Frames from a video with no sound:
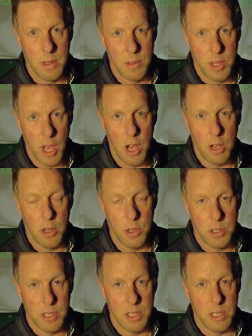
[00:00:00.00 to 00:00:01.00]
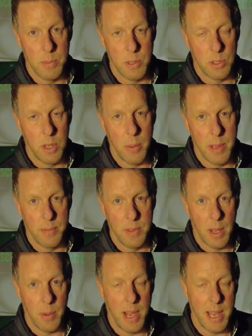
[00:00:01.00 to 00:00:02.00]
the Arccos system is doing.
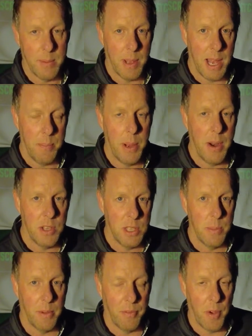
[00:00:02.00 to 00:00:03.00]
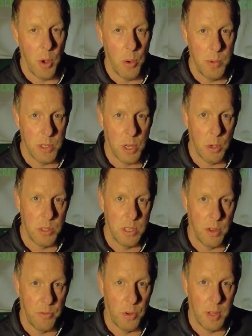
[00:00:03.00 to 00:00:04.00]
Now, I pair it to my phone, which goes in
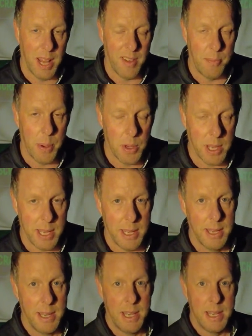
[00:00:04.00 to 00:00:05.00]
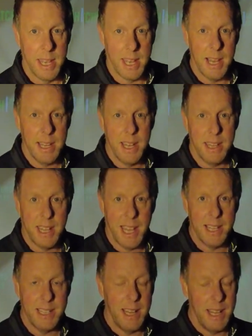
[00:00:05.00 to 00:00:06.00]
your front left pocket. You can get the
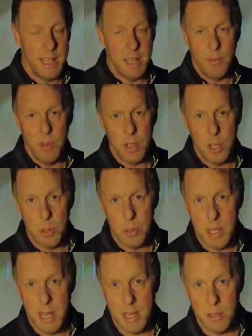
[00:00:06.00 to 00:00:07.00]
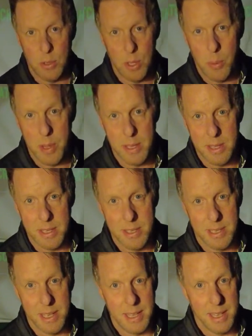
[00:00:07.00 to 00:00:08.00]
caddie link. I've not used that. I don't know whether this
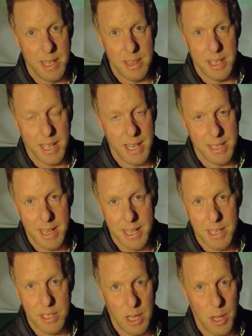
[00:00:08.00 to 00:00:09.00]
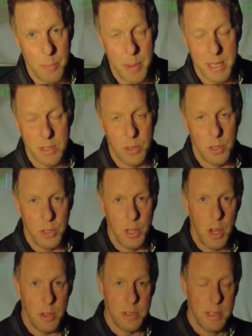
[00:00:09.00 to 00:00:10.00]
is the caddie link is a lot better or
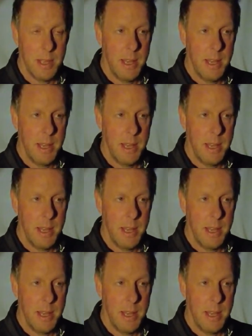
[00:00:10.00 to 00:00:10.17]
not.